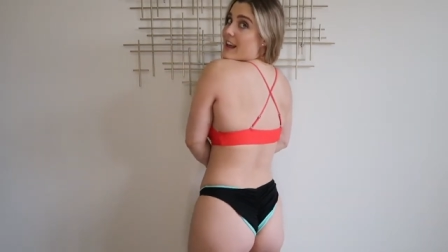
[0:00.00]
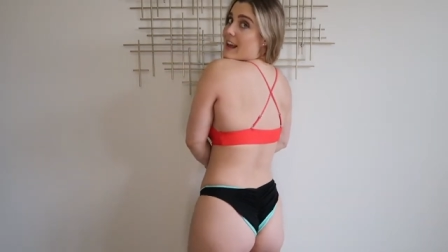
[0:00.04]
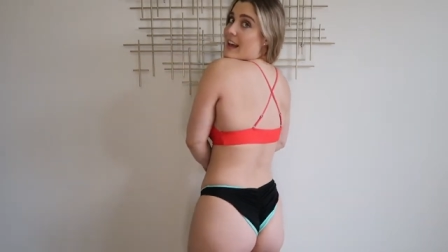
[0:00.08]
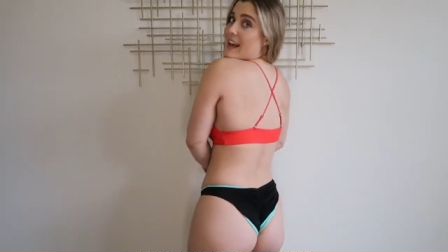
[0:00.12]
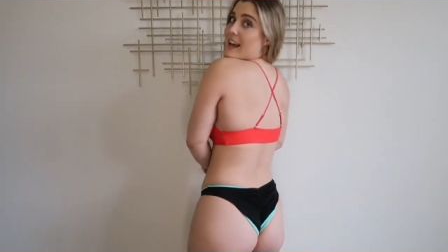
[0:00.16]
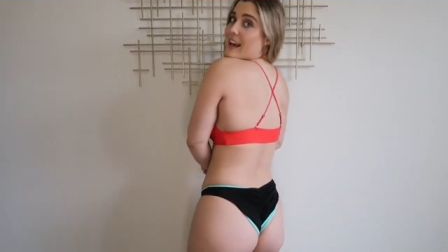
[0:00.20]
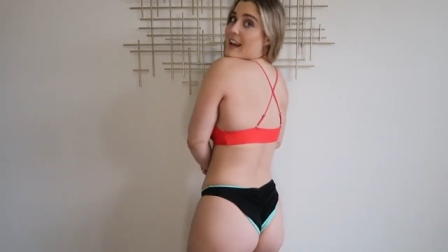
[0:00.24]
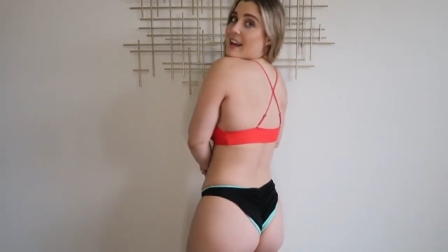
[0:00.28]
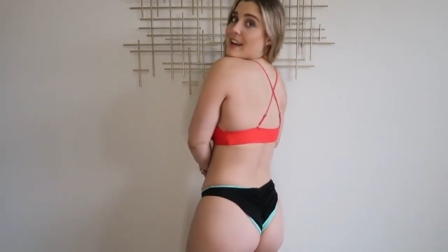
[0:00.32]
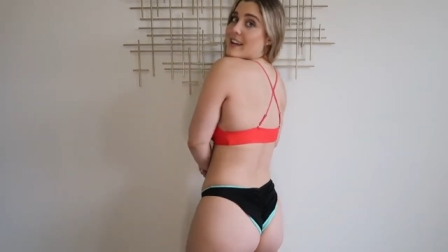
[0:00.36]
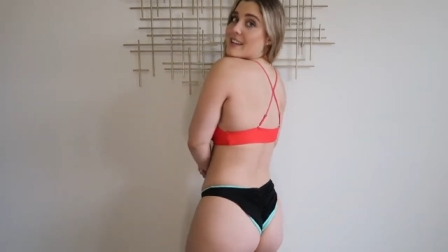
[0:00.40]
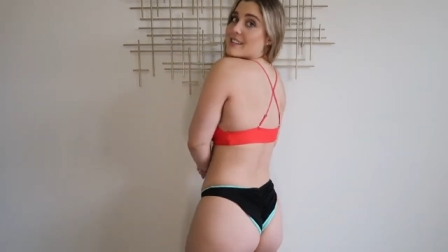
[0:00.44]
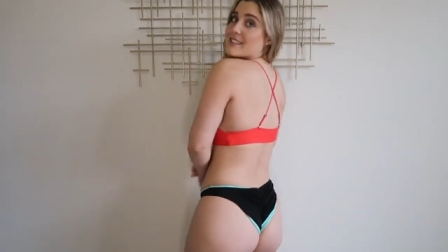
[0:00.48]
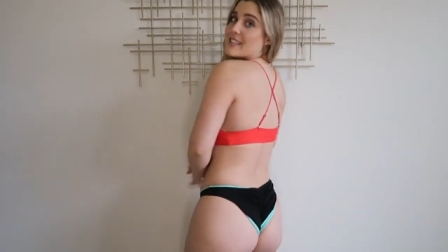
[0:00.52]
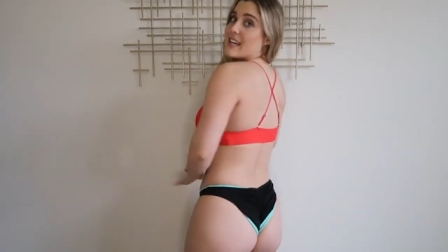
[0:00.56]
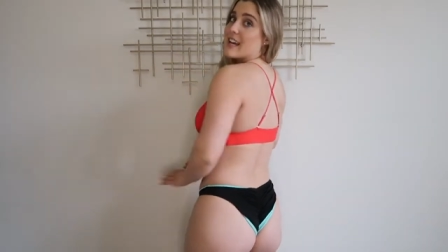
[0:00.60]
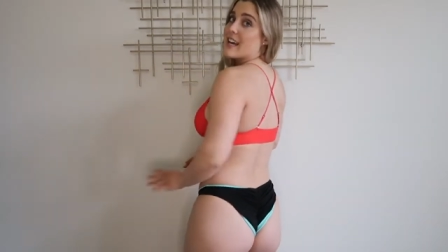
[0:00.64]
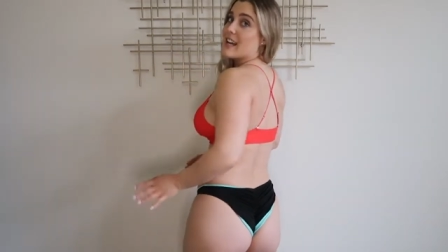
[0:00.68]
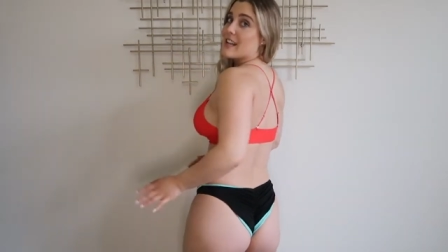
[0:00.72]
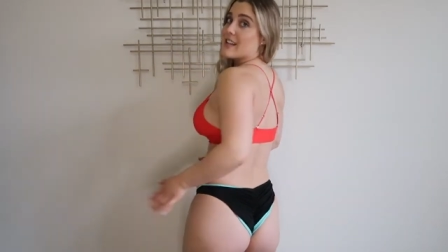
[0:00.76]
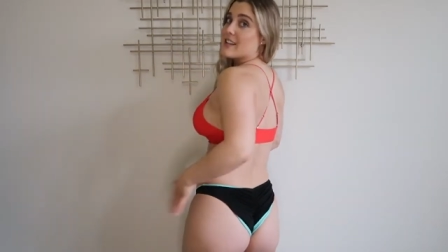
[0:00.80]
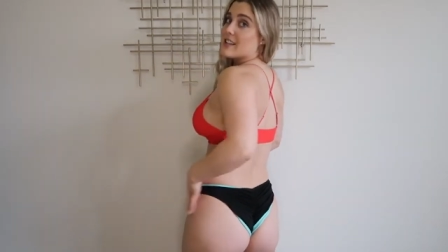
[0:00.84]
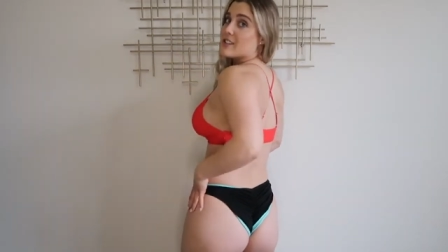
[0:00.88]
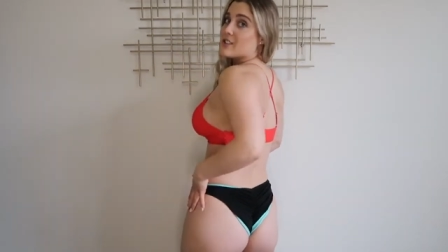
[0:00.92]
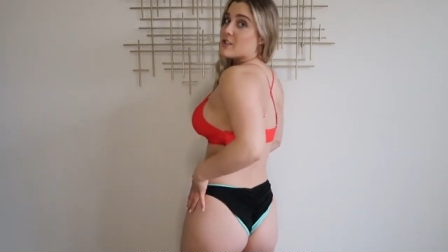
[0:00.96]
and
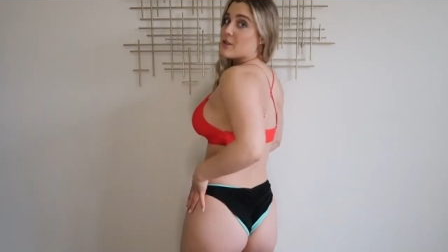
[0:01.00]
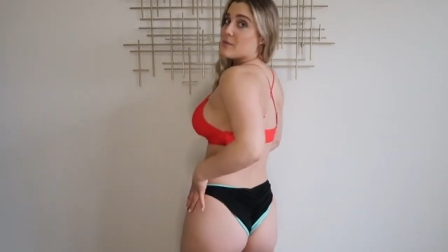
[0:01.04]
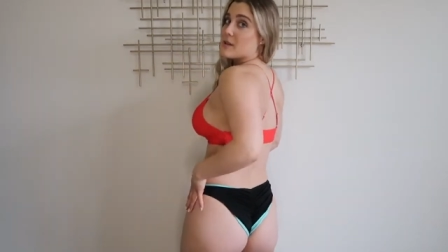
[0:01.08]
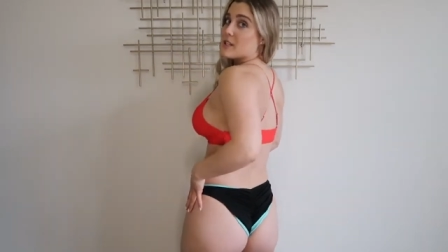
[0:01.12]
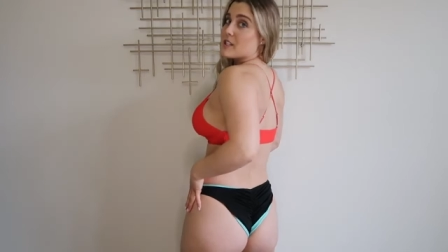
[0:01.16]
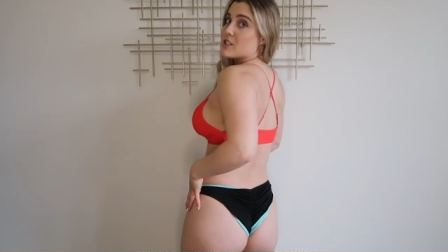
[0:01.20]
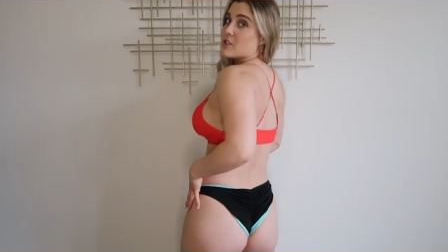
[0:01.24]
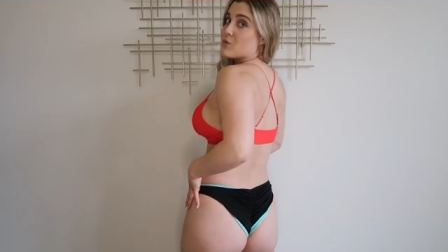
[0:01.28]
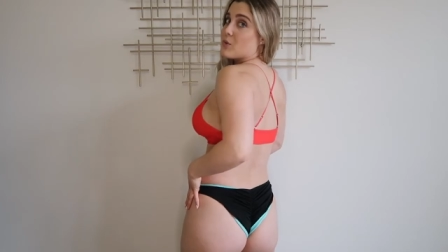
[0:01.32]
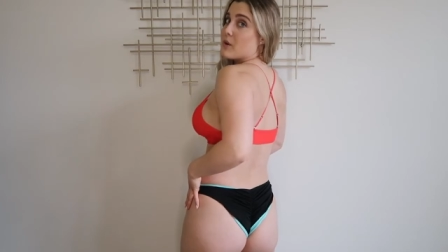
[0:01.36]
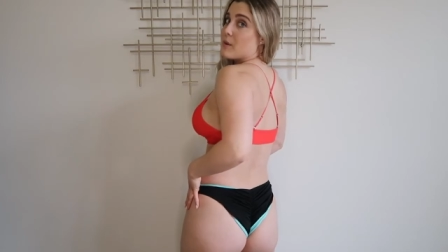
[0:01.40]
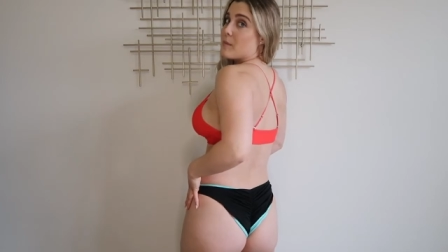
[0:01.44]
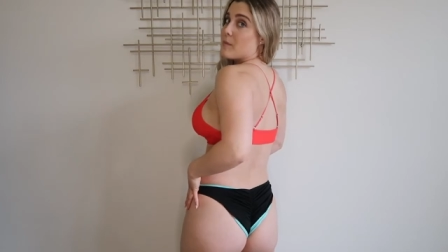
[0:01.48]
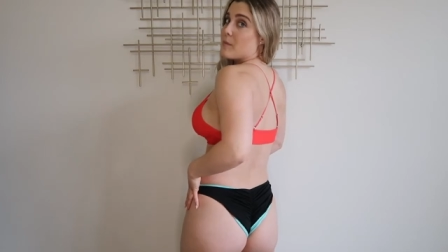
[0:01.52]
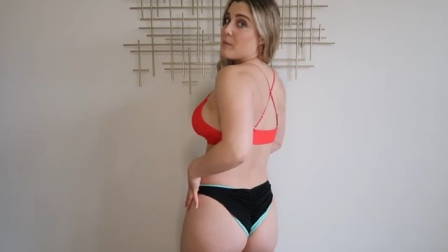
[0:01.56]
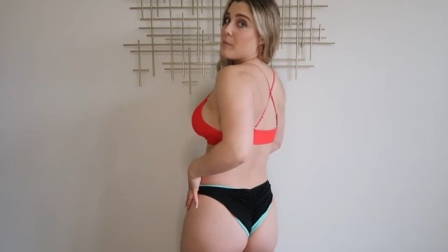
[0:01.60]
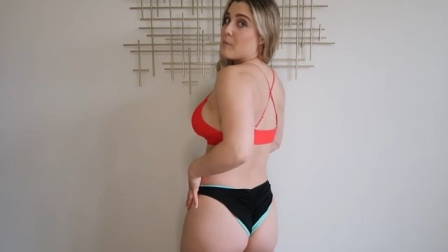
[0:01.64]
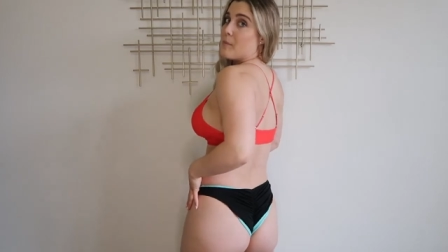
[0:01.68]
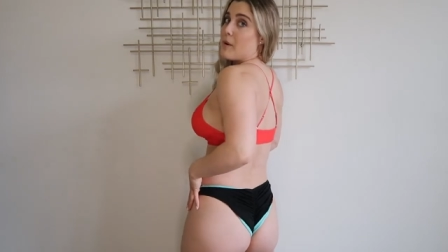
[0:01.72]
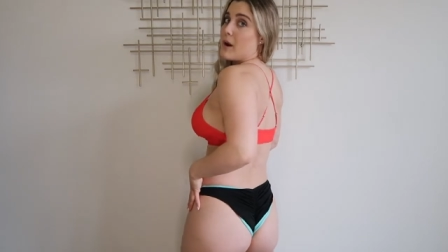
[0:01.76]
these are my swim